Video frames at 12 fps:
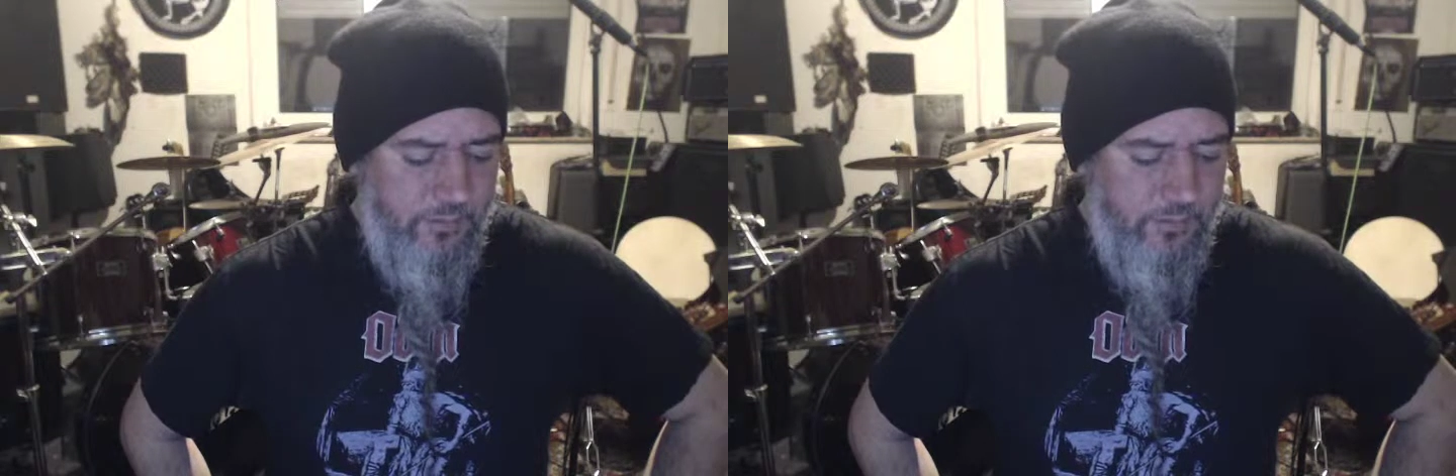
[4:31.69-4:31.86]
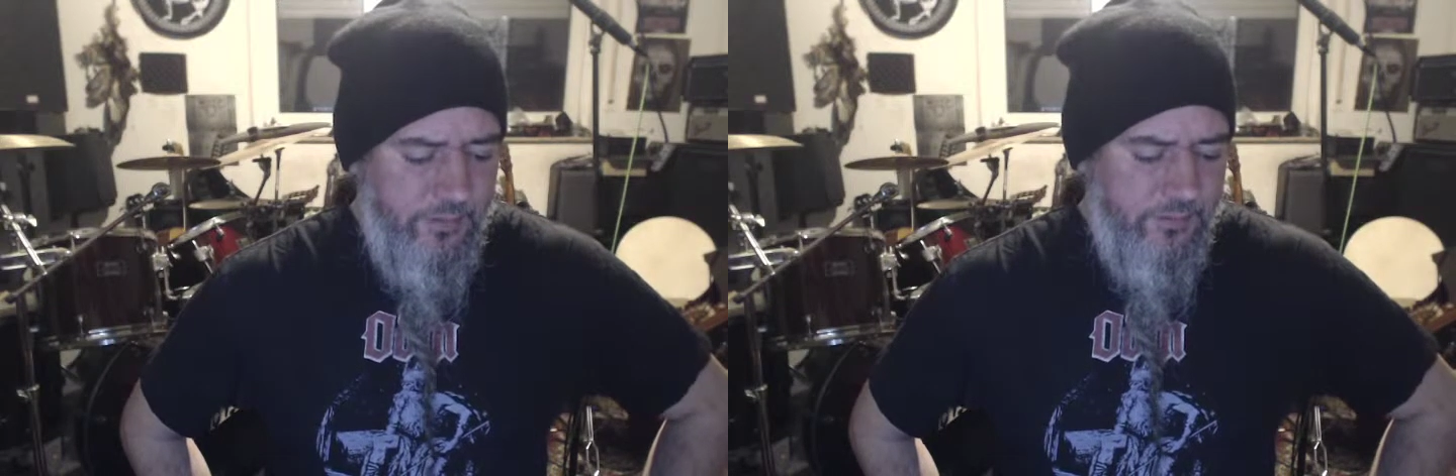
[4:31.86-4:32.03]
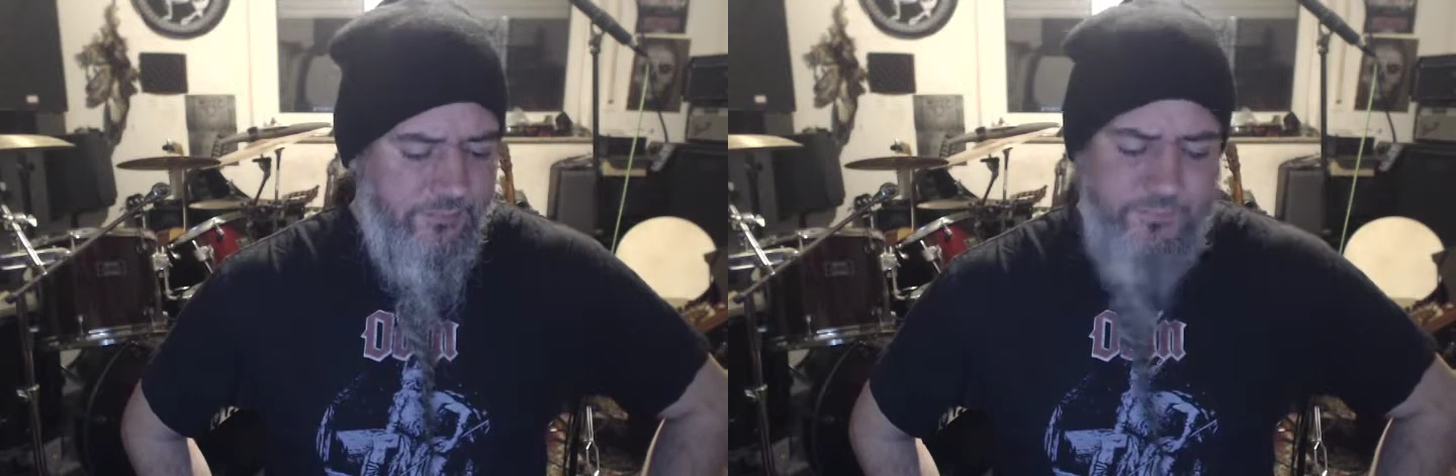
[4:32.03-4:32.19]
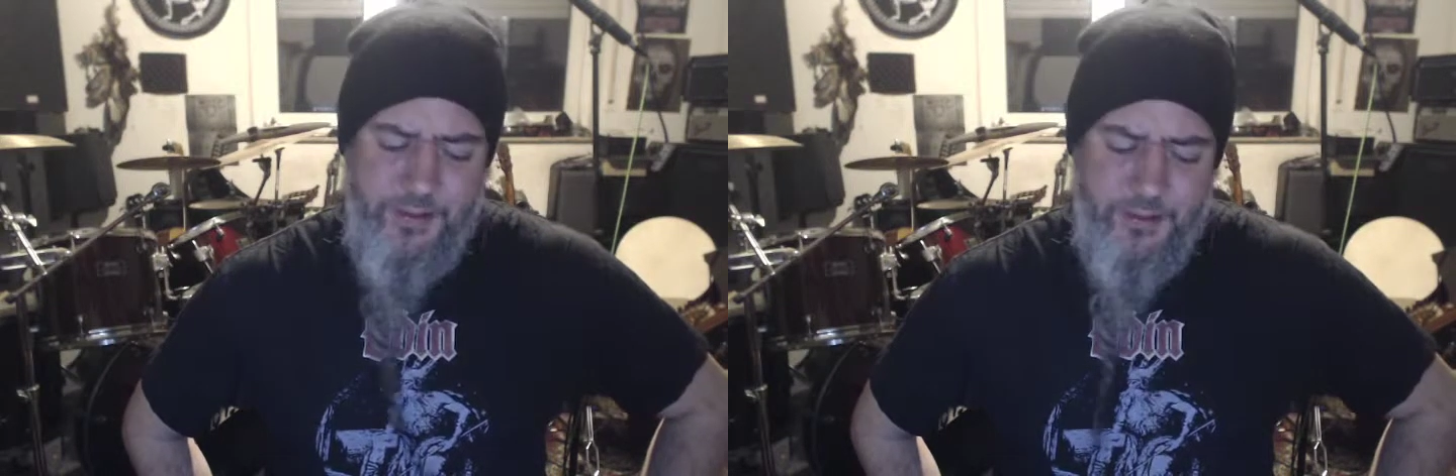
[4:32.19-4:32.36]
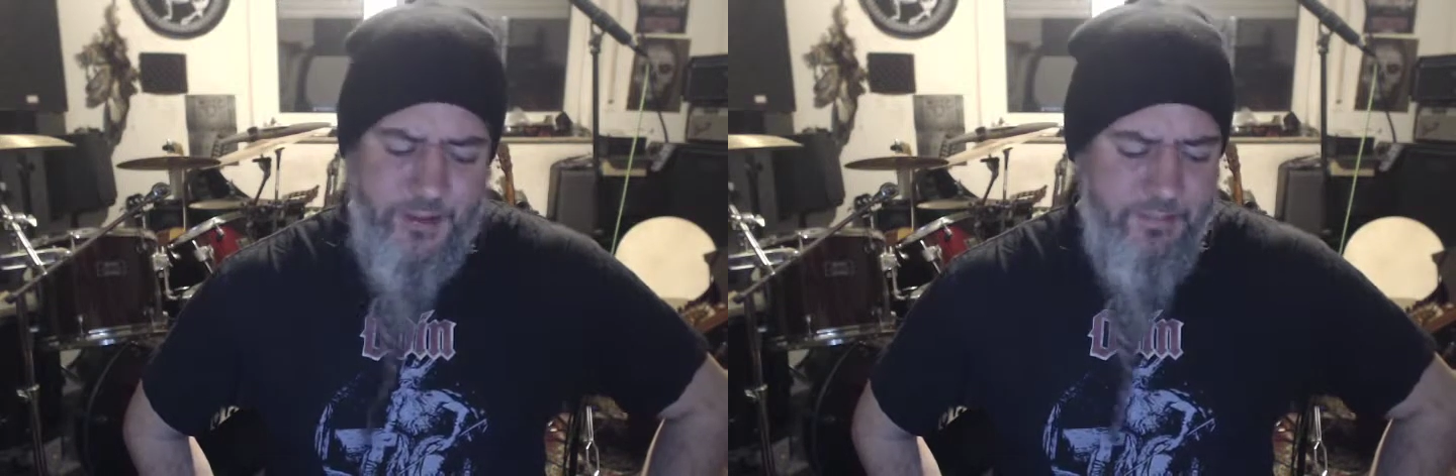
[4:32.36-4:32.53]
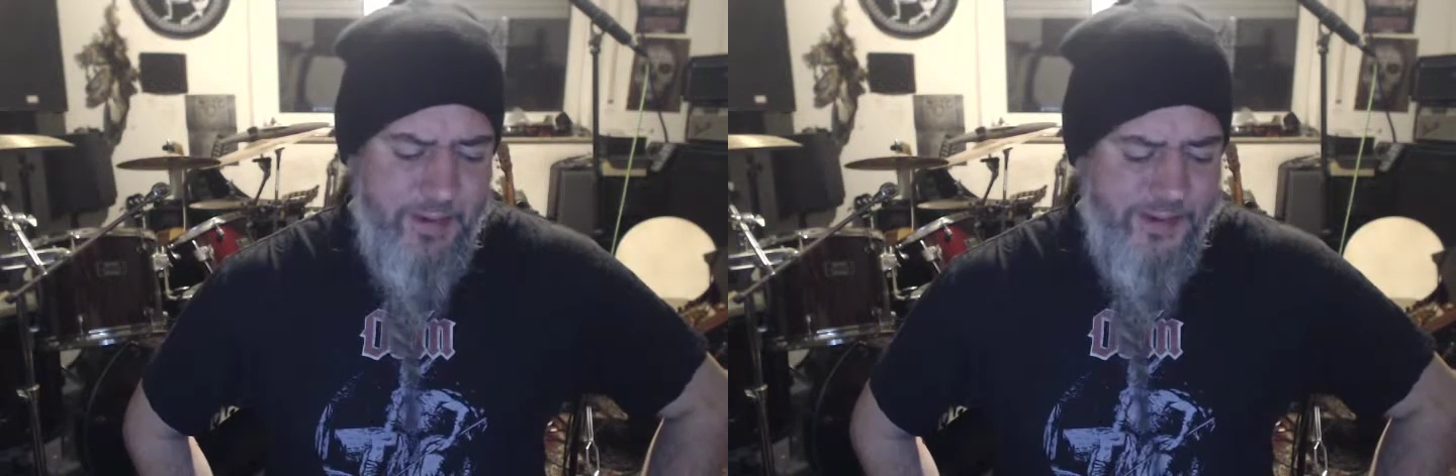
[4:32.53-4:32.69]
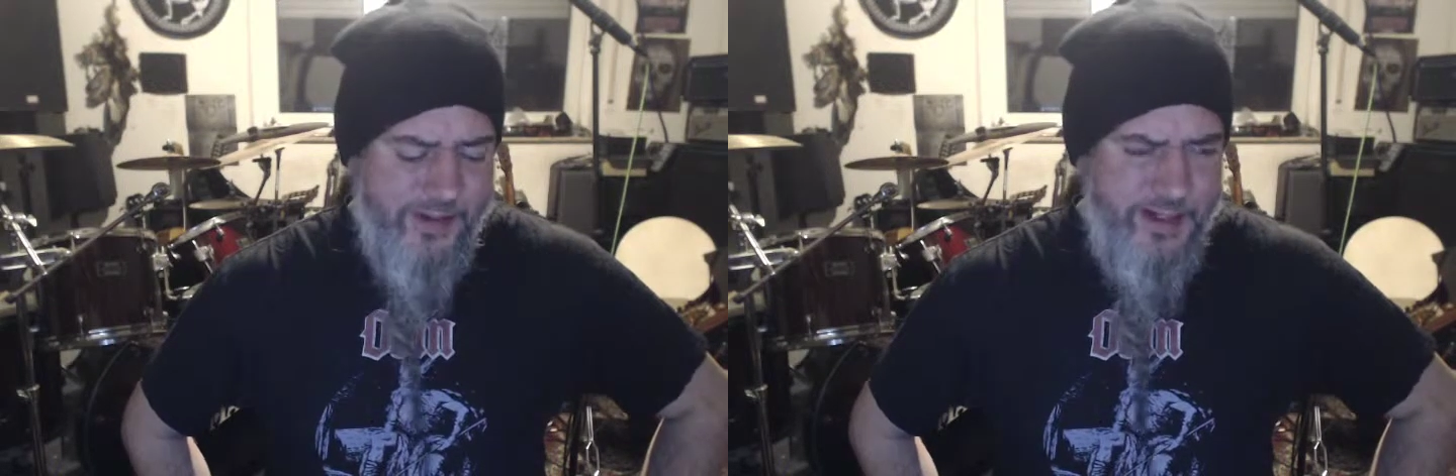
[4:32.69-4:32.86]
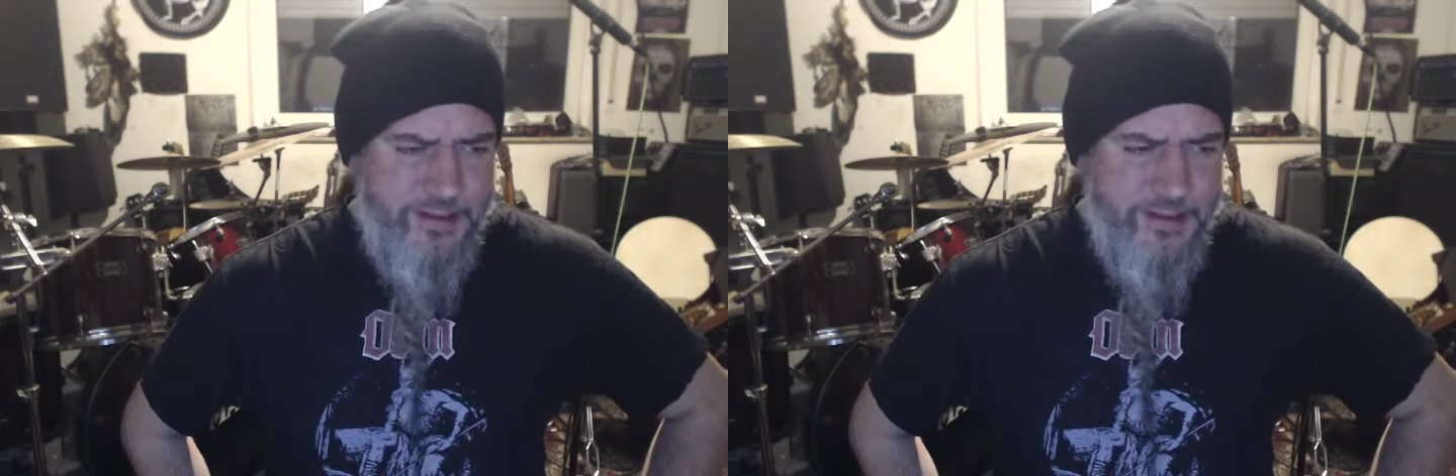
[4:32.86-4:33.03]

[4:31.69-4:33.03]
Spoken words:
they're very bony,